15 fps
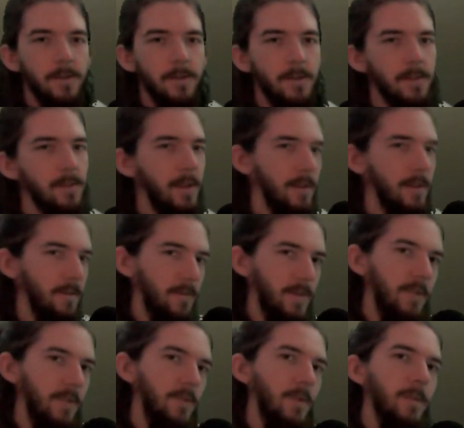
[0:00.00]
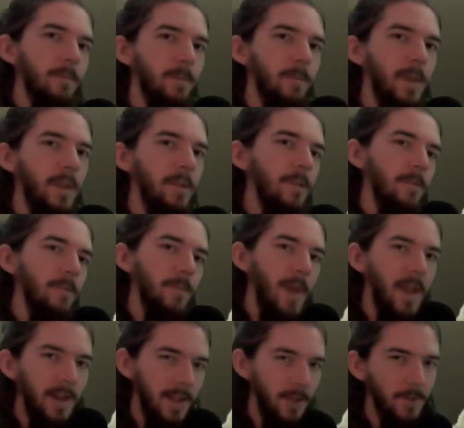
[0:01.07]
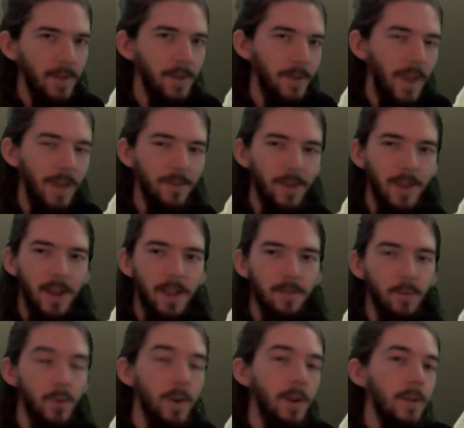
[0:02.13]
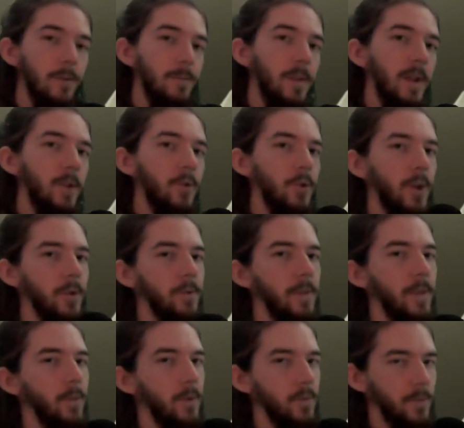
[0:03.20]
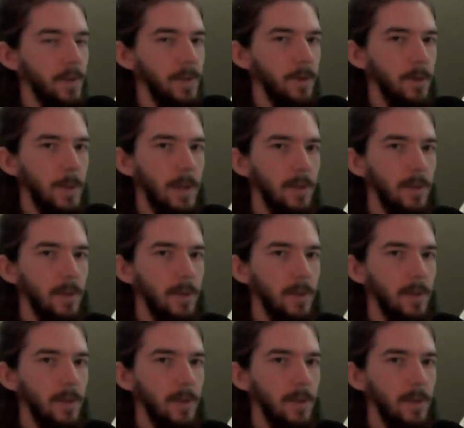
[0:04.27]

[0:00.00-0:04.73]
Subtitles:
of different pieces of bad gear that scavs can have, whereas players generally won't run those things.